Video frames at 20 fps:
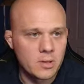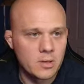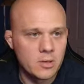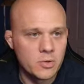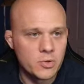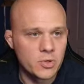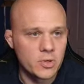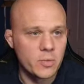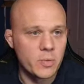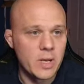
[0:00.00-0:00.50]

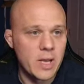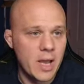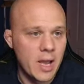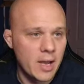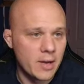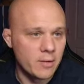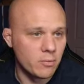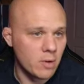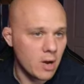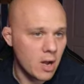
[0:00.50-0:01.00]
usually we
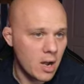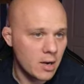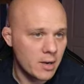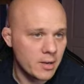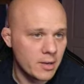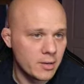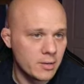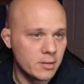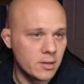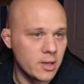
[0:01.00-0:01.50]
add rock
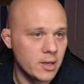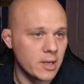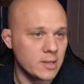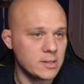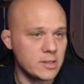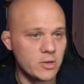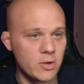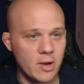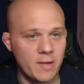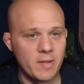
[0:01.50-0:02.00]
in. Like I
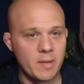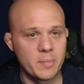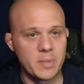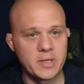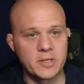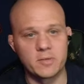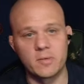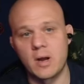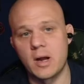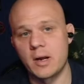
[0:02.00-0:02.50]
see you have that
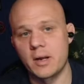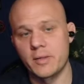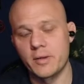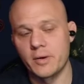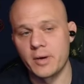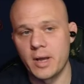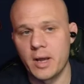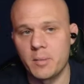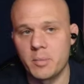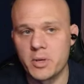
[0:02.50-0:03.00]
piece of rock in there
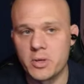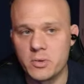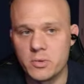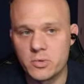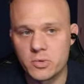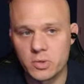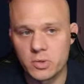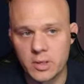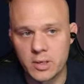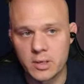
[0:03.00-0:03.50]
now, but
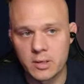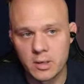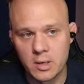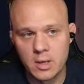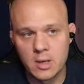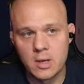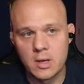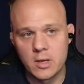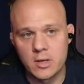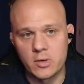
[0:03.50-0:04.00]
usually
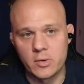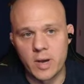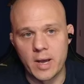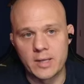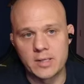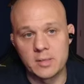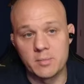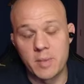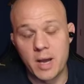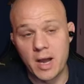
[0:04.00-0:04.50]
you'll
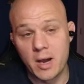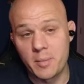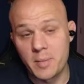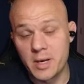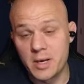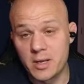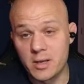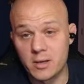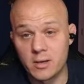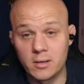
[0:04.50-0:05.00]
add some
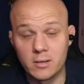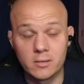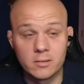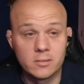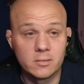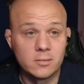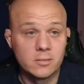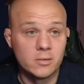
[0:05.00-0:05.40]
biomedia,